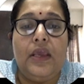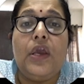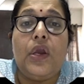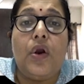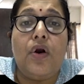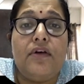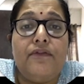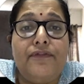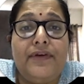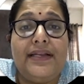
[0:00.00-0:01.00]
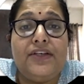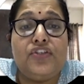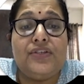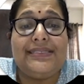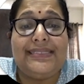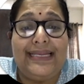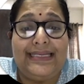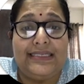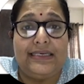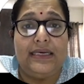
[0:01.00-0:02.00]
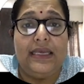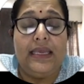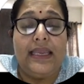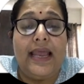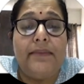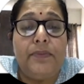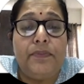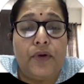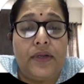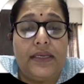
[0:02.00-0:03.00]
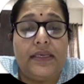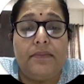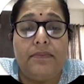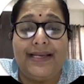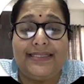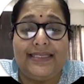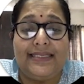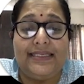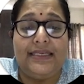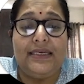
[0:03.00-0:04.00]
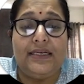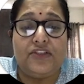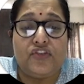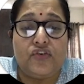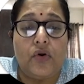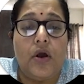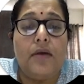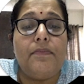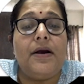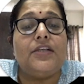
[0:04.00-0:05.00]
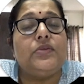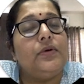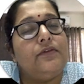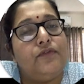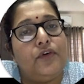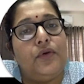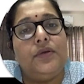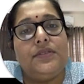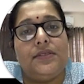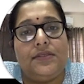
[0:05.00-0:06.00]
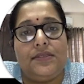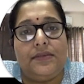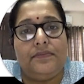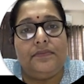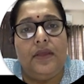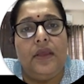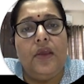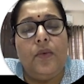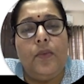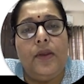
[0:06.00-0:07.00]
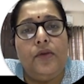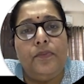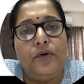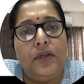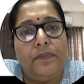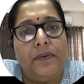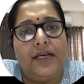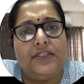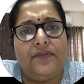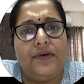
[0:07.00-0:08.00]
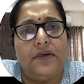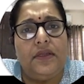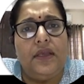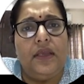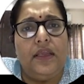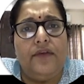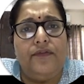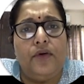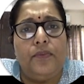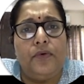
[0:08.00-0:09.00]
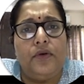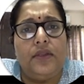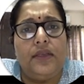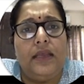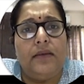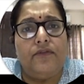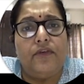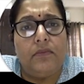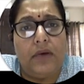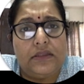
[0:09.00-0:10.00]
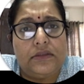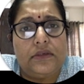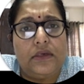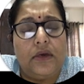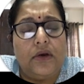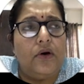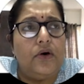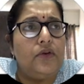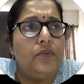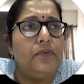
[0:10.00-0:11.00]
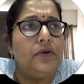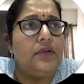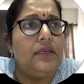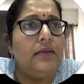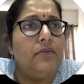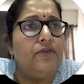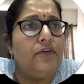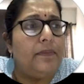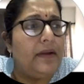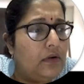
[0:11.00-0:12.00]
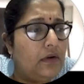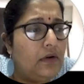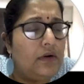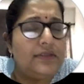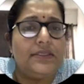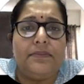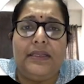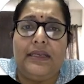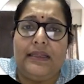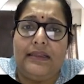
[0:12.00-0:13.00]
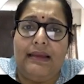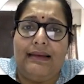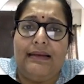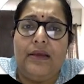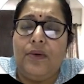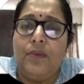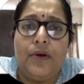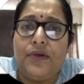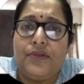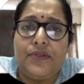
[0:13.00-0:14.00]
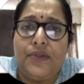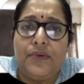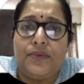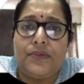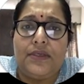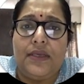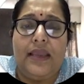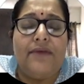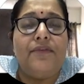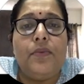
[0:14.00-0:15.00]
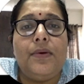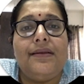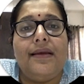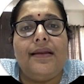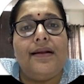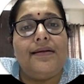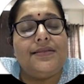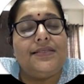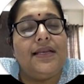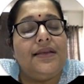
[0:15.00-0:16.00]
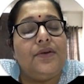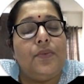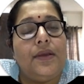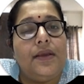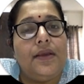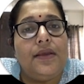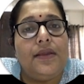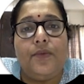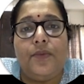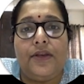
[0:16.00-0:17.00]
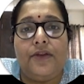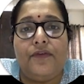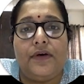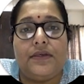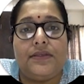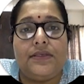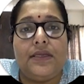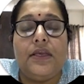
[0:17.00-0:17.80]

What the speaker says: Confidential data can be protected by setting a strong password for your system. When you put a password, if you put your name of your mother or you put a name of your pet or something like that, what is the use? Everyone can understand it very, very fast.